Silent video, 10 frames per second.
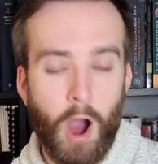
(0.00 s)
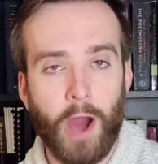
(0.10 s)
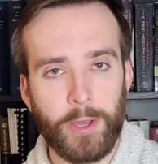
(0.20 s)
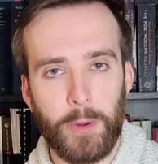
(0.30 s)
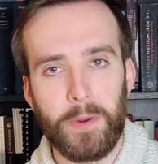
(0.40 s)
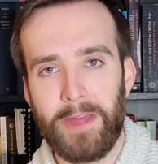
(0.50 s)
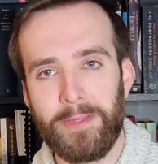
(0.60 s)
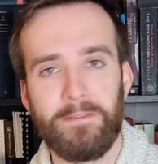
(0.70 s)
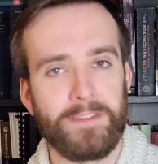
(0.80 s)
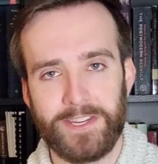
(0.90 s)
auto
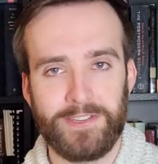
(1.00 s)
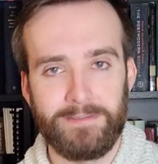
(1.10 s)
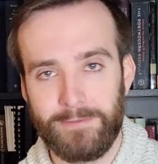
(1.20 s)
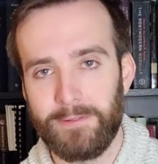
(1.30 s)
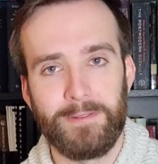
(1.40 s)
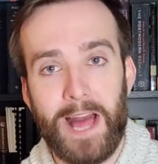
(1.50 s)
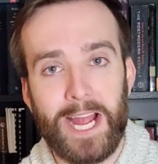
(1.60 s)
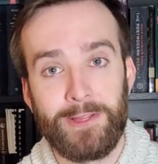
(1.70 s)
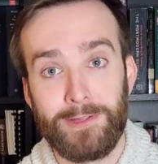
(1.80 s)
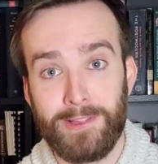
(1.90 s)
and the fiction, for
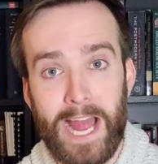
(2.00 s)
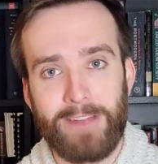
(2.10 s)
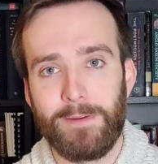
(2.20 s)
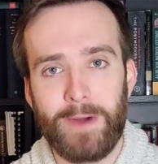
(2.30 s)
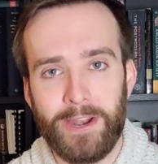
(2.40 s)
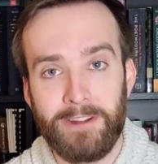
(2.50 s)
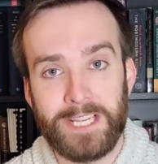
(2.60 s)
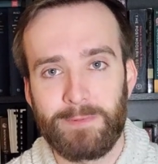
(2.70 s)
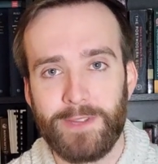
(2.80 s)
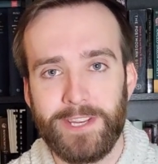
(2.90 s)
lack, lack of a better
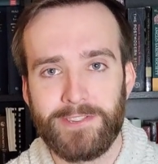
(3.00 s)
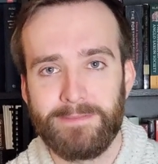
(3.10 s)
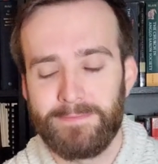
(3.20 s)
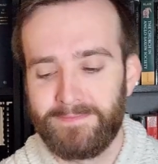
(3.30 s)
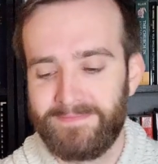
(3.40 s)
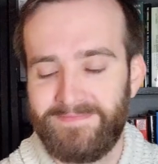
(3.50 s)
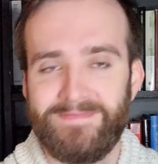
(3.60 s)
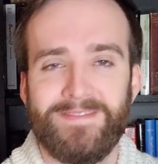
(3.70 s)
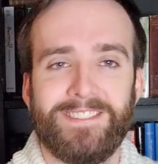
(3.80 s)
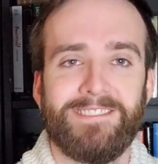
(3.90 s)
explanation.
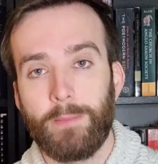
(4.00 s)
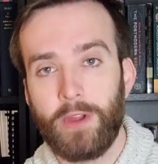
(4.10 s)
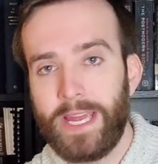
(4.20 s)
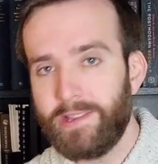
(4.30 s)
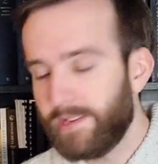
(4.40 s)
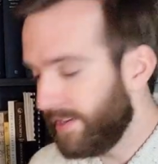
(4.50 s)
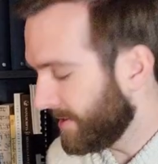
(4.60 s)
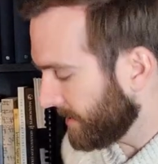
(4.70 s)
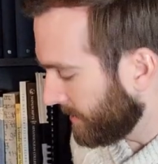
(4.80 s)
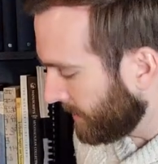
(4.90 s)
Number eight
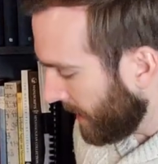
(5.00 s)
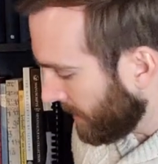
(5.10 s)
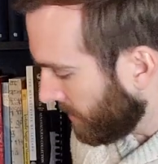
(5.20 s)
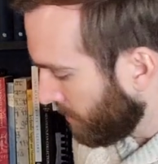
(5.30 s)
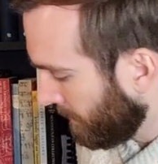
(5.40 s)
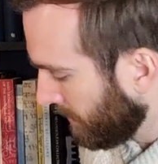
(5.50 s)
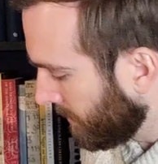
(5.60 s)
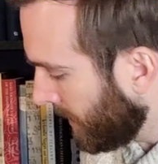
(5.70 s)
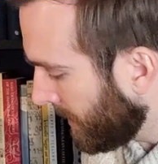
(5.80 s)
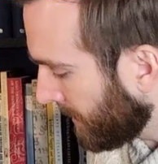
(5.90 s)
is Leg Over
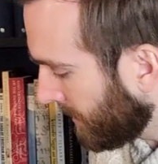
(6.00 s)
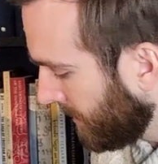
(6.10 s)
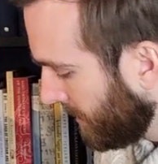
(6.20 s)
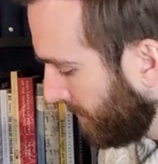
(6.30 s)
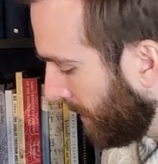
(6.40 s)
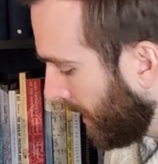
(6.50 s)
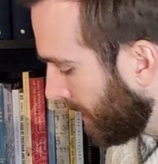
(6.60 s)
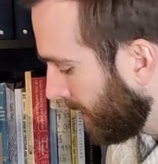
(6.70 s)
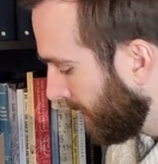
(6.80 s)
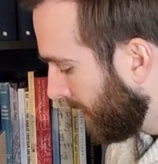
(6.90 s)
Leg
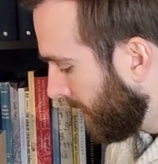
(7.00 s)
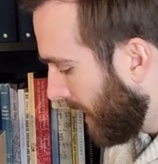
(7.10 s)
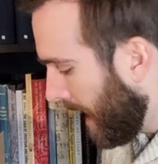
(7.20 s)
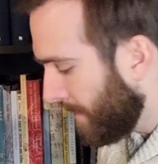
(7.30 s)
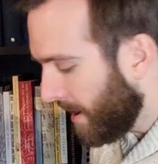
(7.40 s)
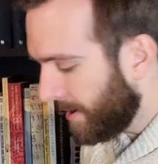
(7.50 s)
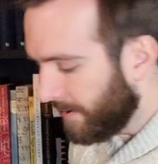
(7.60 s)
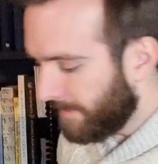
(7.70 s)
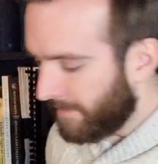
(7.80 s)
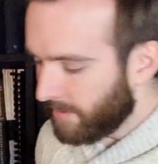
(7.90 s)
by
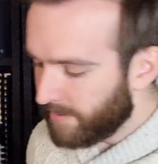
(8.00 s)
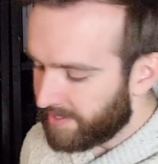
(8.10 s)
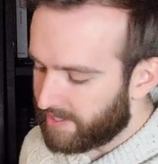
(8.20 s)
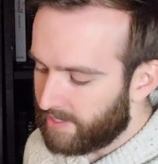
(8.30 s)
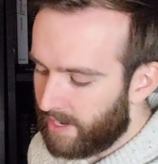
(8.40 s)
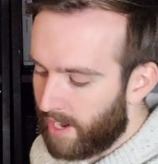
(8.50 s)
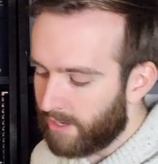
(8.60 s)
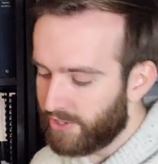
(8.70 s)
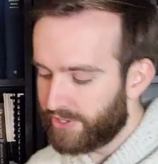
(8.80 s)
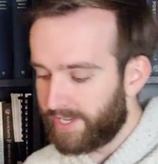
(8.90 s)
Ahmad Faris
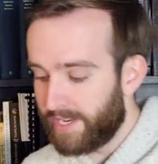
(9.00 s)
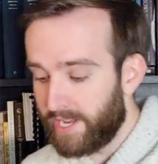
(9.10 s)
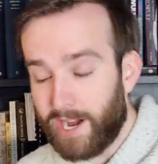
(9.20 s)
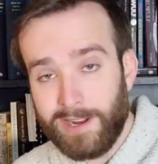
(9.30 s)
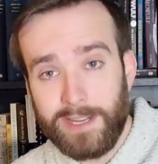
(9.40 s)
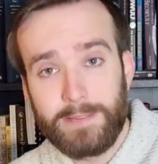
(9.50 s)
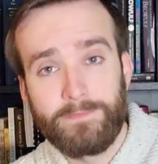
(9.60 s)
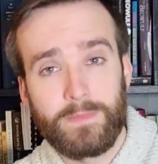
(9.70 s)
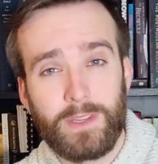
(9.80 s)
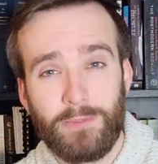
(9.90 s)
al-Shidyaq,
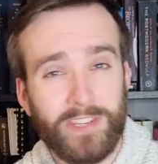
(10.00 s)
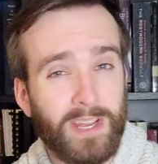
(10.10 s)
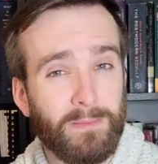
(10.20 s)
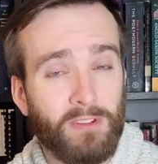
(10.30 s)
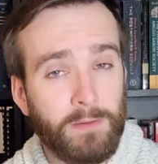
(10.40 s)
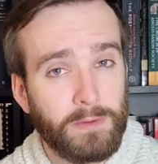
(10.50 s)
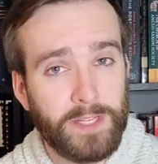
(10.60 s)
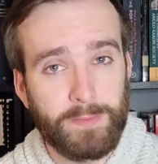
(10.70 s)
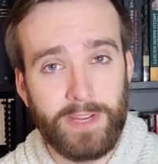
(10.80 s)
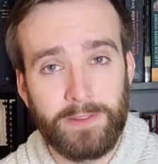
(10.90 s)
which I'm probably
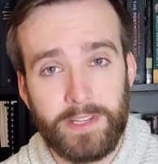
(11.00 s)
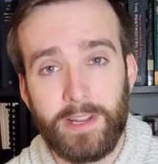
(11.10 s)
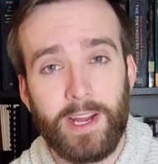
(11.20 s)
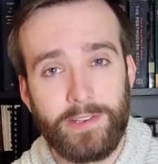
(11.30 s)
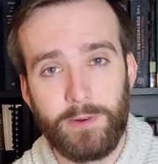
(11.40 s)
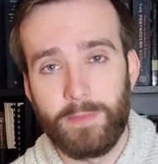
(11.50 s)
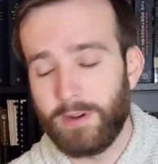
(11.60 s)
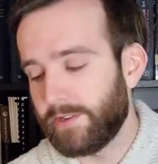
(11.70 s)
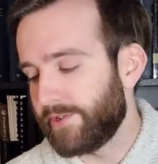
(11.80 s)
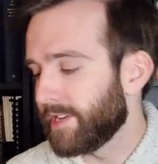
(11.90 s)
mispronouncing. I do
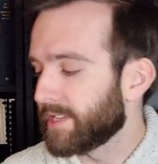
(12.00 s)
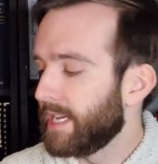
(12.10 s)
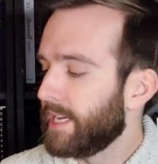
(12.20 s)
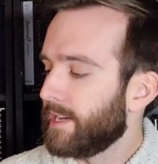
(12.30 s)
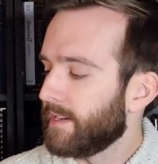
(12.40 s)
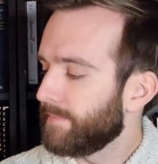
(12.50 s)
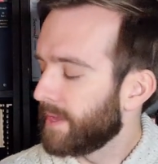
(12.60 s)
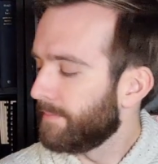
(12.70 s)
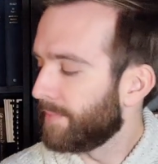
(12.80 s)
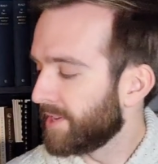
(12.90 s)
apologize. Um,
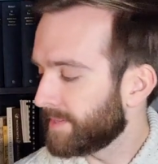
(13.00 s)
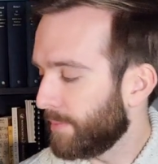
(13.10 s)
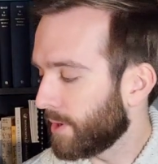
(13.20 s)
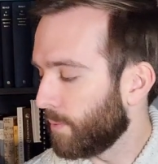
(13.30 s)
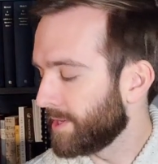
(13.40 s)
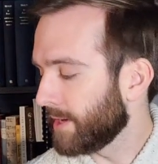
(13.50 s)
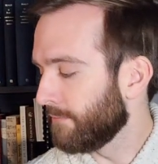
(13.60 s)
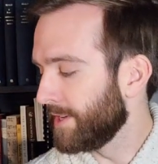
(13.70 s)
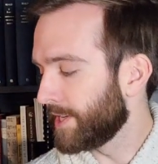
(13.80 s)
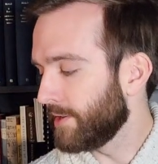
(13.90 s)
but this book was
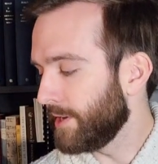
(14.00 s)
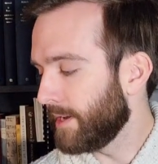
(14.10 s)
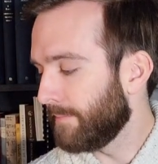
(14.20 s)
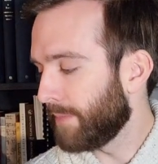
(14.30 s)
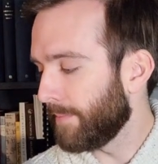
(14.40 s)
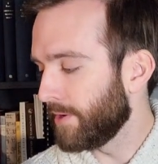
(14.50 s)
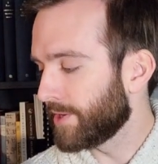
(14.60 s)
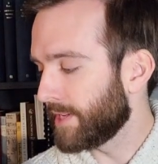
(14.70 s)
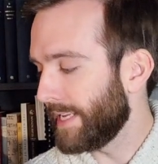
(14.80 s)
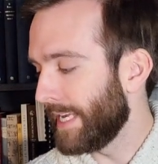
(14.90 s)
originally
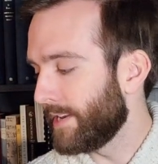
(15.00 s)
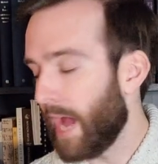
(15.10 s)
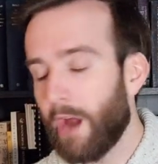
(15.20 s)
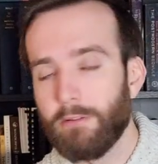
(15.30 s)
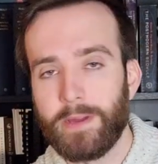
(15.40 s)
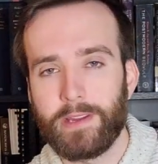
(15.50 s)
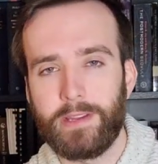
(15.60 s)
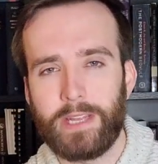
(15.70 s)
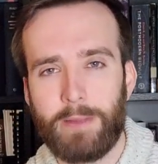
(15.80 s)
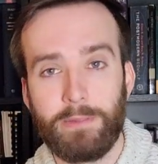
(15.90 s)
published in Arabic
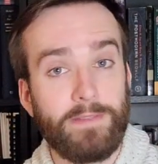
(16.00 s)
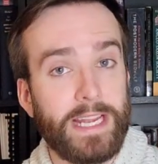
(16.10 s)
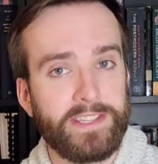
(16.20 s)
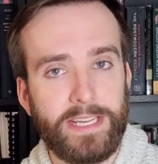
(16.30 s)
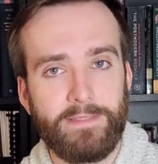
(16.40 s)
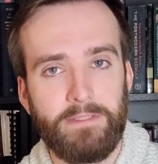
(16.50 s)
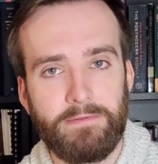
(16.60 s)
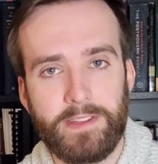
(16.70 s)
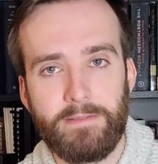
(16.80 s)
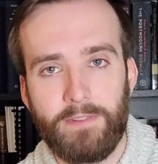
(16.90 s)
in, I believe, eighteen
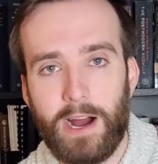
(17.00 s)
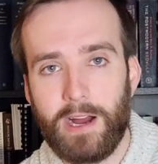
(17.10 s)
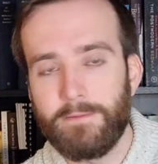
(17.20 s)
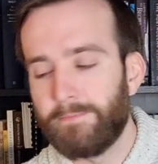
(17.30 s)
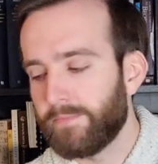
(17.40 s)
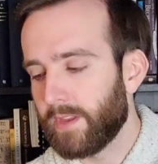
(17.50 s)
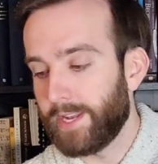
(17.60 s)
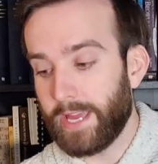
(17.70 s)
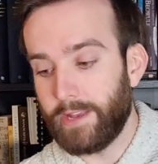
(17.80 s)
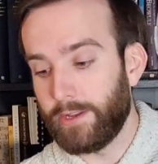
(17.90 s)
fifty-five.
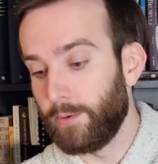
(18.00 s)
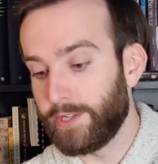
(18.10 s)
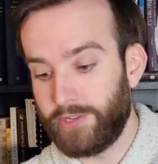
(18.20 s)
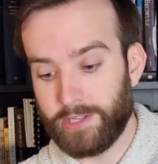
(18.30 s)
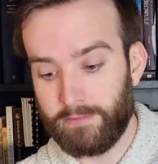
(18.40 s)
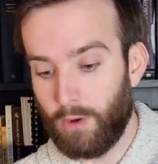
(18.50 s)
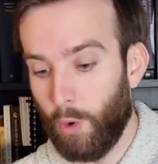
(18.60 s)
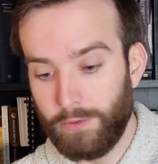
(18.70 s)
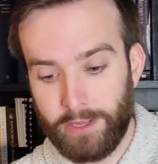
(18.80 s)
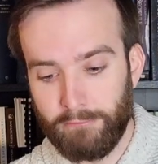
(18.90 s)
And again, it was just
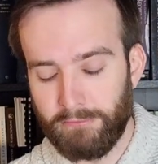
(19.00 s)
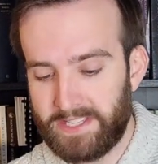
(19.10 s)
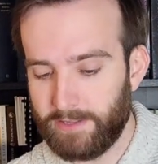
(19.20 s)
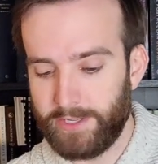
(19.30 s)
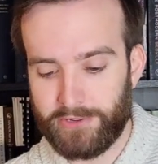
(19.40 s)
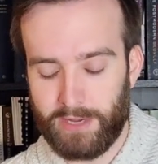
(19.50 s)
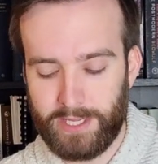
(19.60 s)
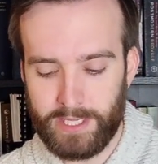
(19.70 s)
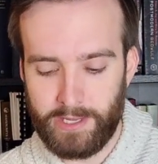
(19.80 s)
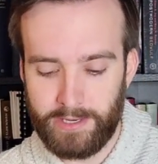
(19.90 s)
only recently
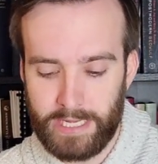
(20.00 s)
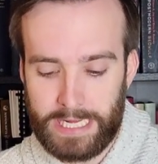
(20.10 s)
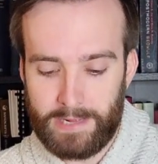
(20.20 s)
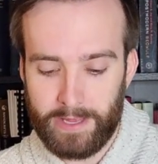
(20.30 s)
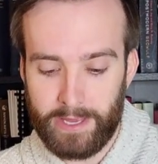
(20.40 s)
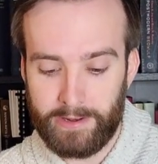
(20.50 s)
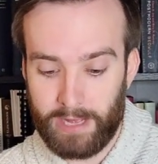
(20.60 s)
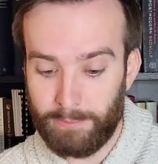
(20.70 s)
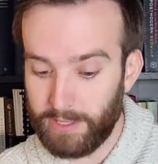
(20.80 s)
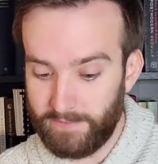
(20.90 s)
translated in,
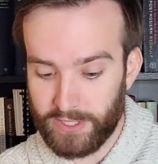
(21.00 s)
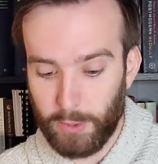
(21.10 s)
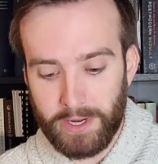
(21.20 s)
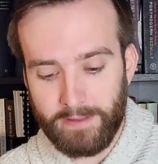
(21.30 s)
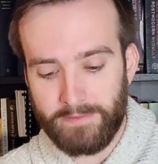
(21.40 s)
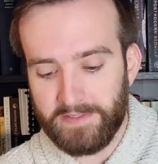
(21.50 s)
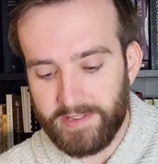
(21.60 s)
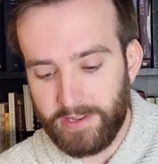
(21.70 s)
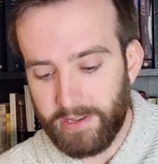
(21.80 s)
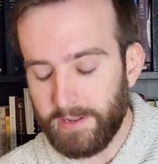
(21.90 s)
I believe, twenty
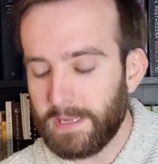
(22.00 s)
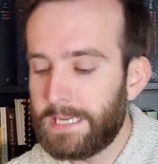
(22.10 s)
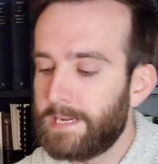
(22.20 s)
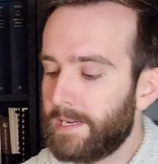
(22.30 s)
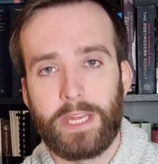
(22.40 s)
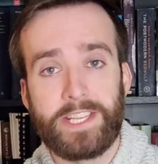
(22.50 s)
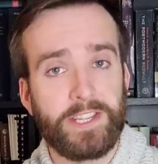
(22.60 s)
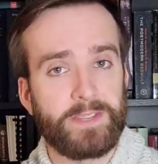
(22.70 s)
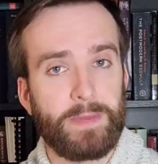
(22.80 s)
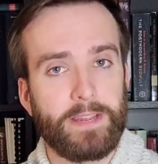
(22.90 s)
fifteen. It's
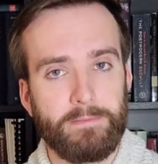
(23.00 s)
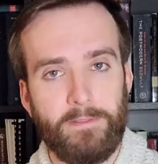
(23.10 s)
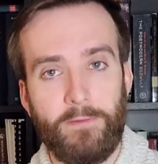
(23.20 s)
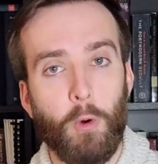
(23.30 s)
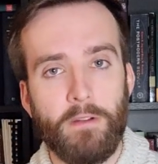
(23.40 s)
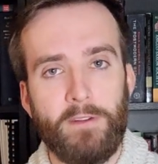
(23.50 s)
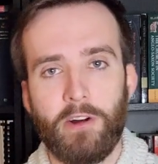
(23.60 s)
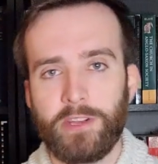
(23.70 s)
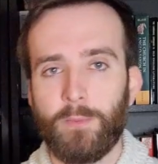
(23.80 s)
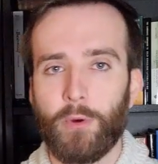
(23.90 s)
this big
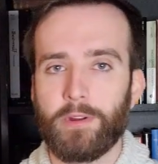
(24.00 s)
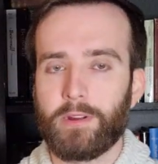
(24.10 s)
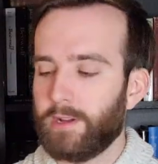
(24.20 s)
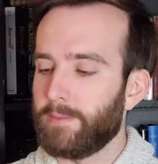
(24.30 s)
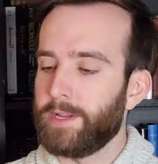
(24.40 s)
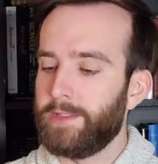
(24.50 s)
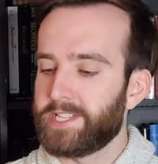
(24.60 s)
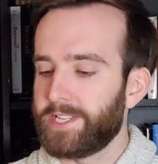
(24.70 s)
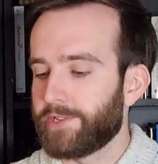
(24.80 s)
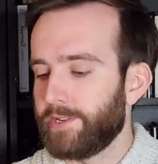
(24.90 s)
four-volume work. Um, in
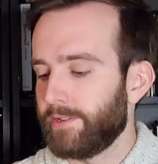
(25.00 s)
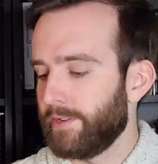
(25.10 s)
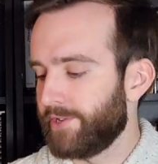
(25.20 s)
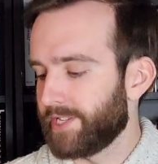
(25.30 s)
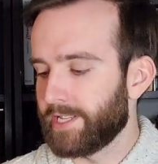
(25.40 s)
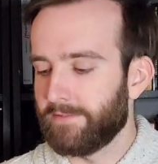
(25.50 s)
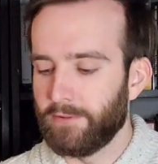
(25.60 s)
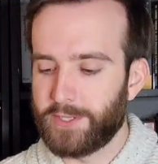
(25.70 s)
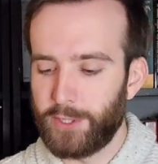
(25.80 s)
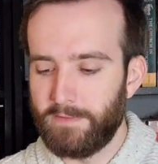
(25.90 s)
this edition, it just has the
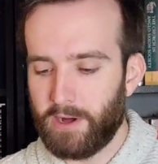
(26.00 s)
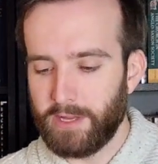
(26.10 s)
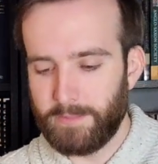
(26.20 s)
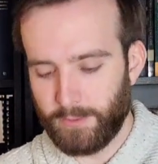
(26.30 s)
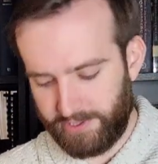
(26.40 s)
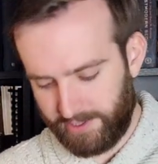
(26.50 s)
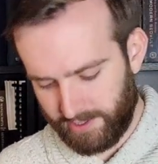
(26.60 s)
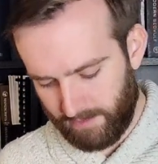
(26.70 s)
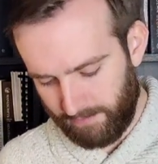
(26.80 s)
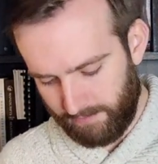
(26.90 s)
first two volumes, which
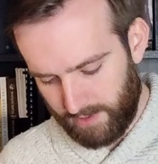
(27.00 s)
is